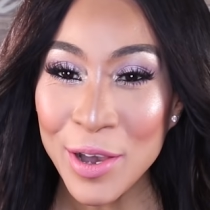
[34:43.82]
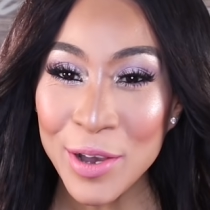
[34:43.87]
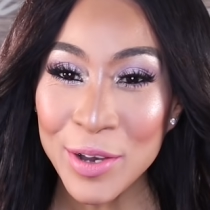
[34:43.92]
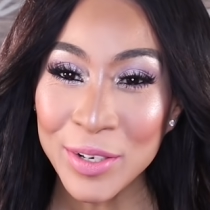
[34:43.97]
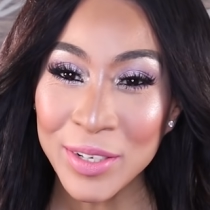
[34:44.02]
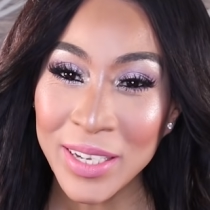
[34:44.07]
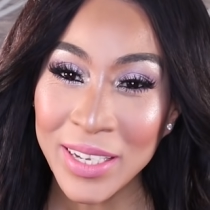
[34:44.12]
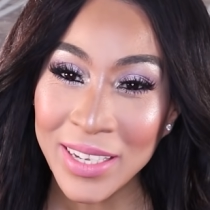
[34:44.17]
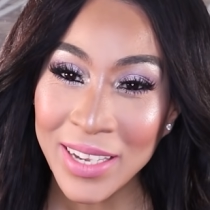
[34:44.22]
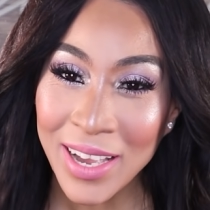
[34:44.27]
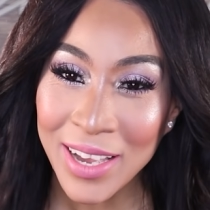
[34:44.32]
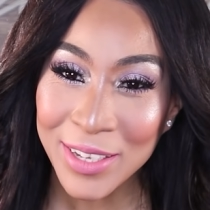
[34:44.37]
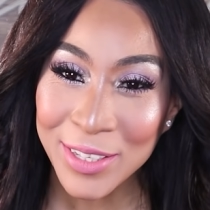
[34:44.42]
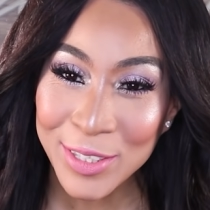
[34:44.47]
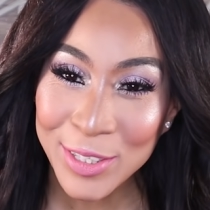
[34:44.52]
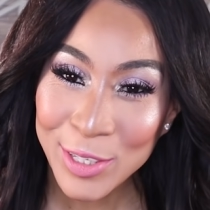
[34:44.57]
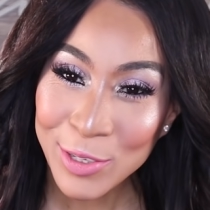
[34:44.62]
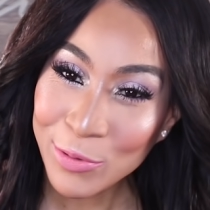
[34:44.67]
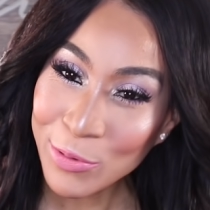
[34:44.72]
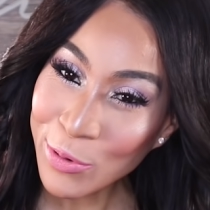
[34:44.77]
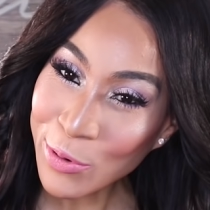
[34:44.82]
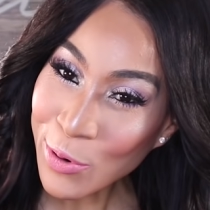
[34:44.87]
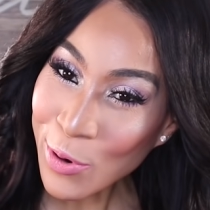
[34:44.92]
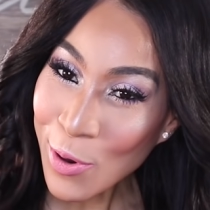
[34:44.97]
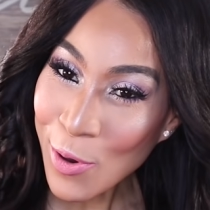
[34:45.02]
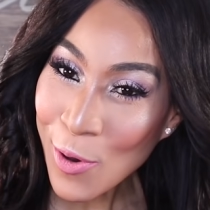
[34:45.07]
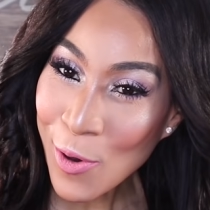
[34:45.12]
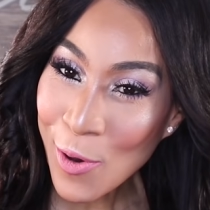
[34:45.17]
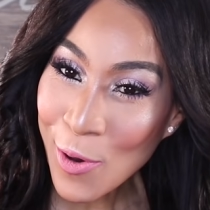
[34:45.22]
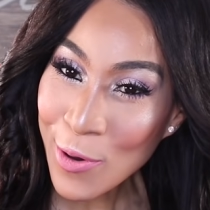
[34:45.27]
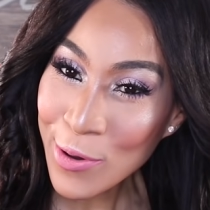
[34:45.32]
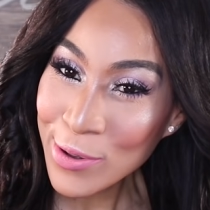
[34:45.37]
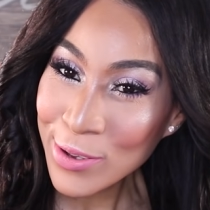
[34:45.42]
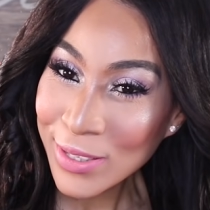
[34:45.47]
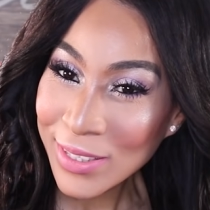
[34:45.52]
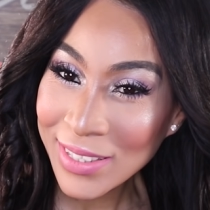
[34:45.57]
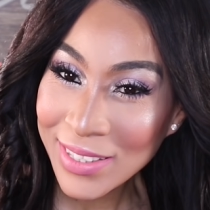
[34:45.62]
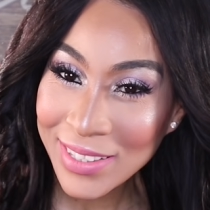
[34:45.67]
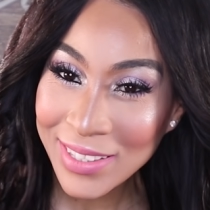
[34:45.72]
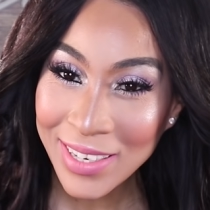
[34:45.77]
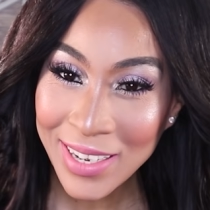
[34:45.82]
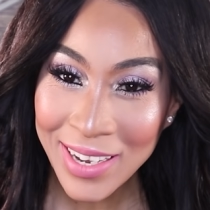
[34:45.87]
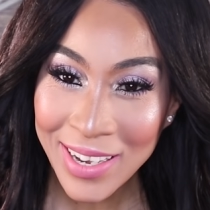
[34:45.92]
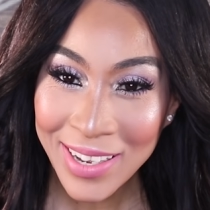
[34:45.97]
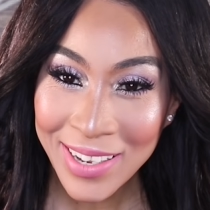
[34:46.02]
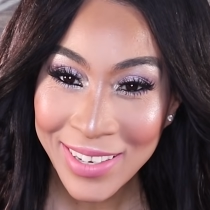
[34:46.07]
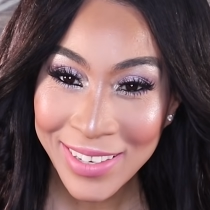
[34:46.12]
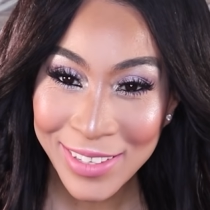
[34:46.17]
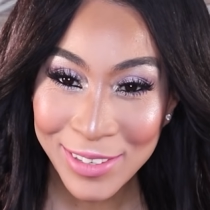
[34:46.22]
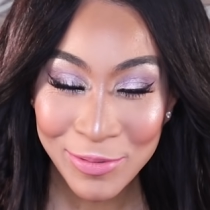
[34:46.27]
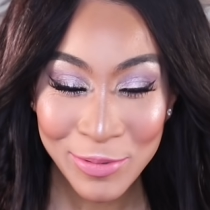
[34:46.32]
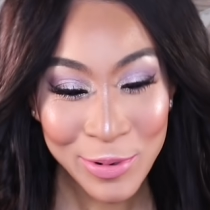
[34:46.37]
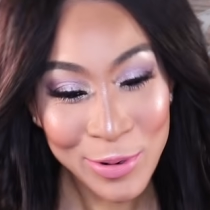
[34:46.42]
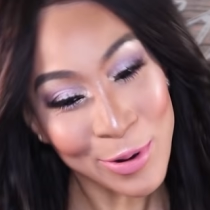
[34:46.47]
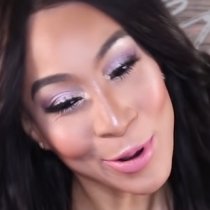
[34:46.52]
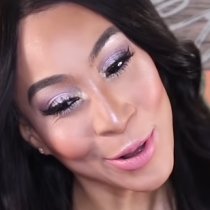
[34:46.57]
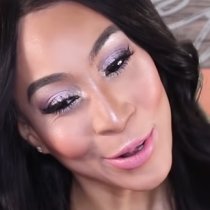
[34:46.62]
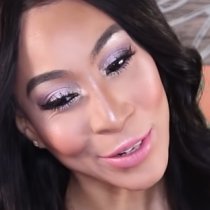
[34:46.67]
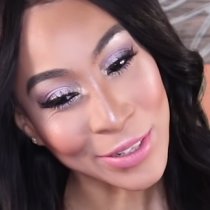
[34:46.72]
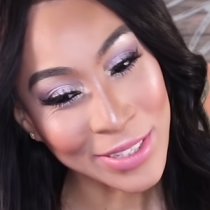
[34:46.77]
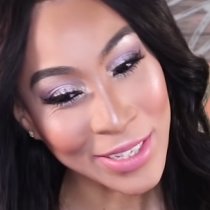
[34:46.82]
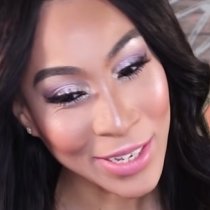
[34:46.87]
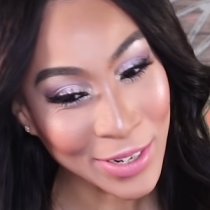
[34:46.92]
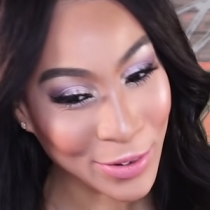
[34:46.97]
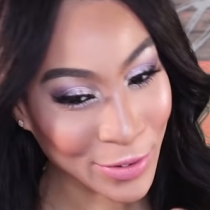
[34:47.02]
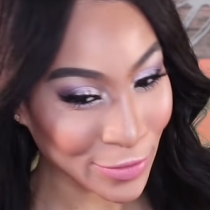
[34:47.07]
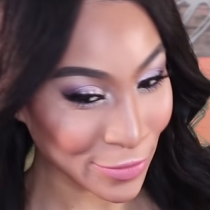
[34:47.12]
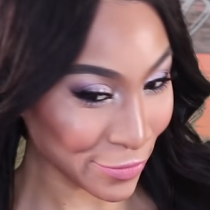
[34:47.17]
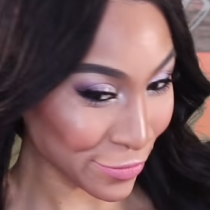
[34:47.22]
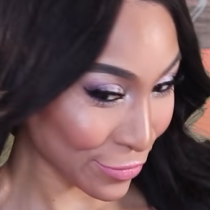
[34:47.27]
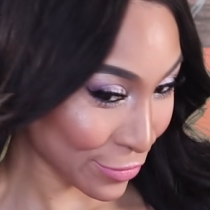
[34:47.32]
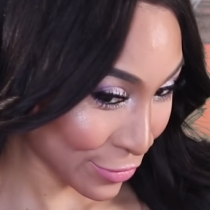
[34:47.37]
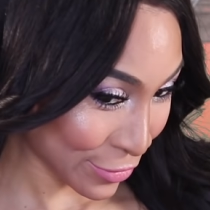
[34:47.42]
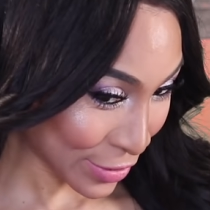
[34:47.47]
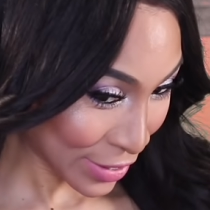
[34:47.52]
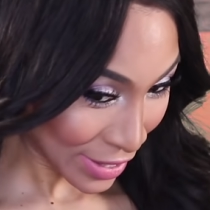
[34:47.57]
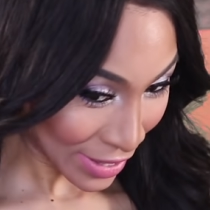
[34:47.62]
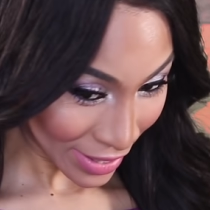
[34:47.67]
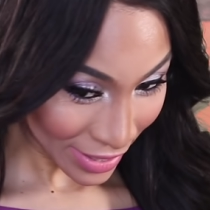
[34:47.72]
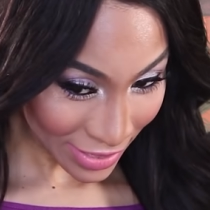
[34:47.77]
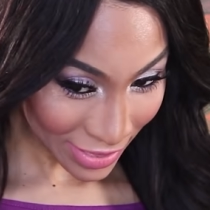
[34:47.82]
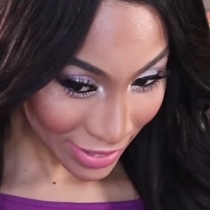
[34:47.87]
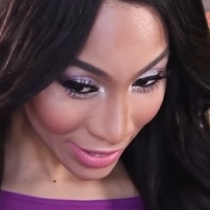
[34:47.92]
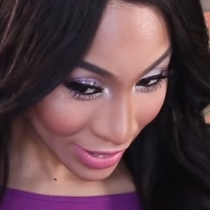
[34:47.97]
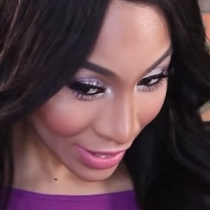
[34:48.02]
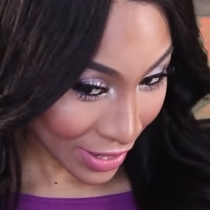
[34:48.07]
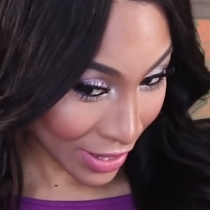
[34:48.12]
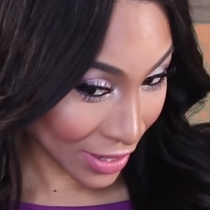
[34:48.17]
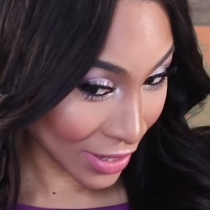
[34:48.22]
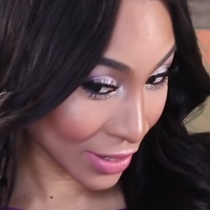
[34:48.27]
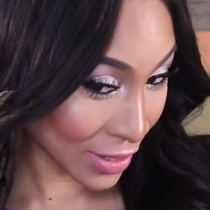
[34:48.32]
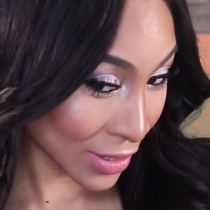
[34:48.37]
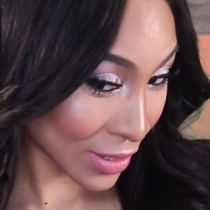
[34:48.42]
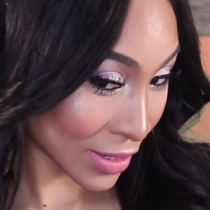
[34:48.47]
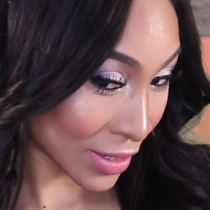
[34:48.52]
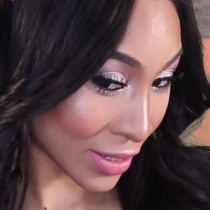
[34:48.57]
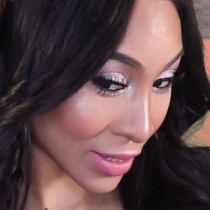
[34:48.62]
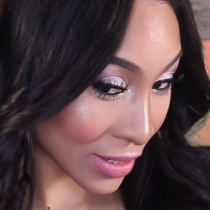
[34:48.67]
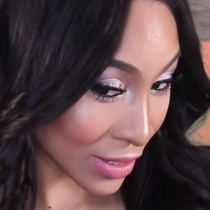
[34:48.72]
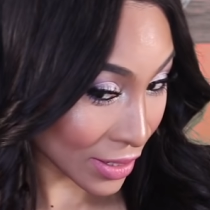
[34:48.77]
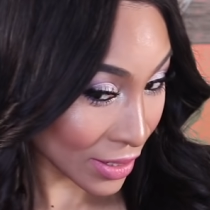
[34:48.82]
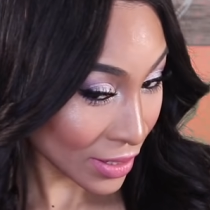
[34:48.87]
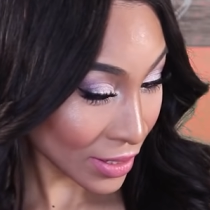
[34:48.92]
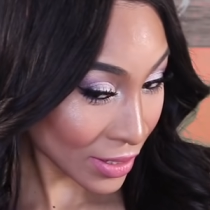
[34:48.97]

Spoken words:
Okay guys, so we're all done. We're all done with the curls.